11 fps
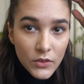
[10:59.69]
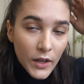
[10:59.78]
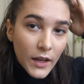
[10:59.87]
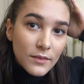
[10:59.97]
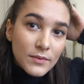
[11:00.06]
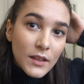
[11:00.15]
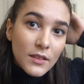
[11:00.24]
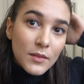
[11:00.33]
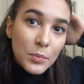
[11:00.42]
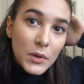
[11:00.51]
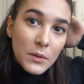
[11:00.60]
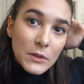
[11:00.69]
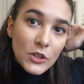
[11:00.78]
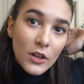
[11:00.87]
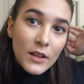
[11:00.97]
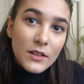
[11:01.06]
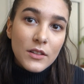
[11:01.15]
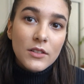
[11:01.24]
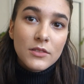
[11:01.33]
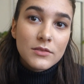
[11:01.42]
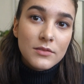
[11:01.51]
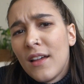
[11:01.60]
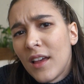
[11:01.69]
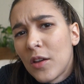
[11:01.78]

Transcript: So yeah, that's pretty much all I do. I